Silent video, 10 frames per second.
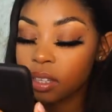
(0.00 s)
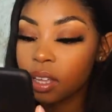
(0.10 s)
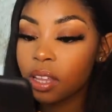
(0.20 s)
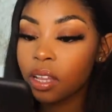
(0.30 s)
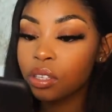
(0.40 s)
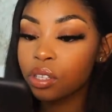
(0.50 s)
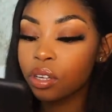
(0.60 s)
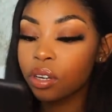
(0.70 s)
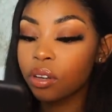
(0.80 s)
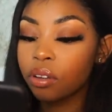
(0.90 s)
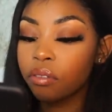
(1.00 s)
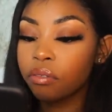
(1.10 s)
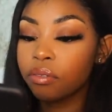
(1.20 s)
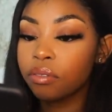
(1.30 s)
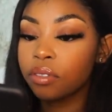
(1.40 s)
Yeah, that looks good
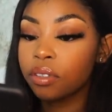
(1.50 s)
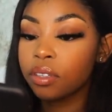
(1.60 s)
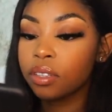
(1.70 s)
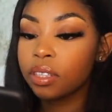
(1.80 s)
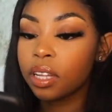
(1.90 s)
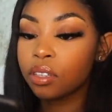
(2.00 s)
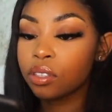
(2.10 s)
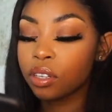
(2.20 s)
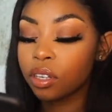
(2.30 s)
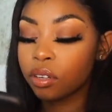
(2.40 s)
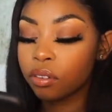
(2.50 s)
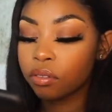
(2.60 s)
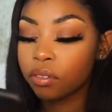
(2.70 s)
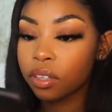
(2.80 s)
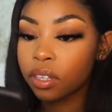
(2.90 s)
enough. That looks good enough.
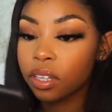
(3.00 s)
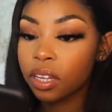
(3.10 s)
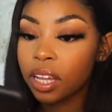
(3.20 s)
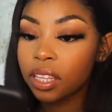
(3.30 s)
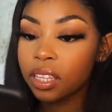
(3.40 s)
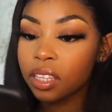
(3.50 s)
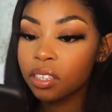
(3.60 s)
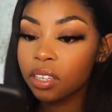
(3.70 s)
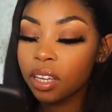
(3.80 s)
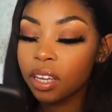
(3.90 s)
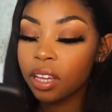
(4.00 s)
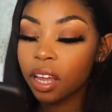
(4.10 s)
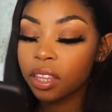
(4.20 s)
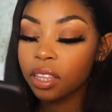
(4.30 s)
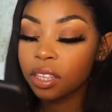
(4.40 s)
I think that's okay.
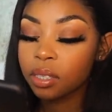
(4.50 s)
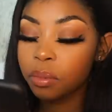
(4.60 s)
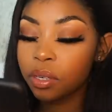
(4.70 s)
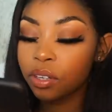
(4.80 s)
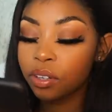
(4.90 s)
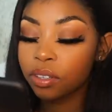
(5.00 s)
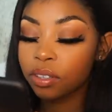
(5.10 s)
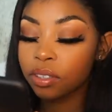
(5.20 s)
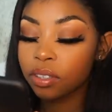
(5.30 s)
I think that's me done.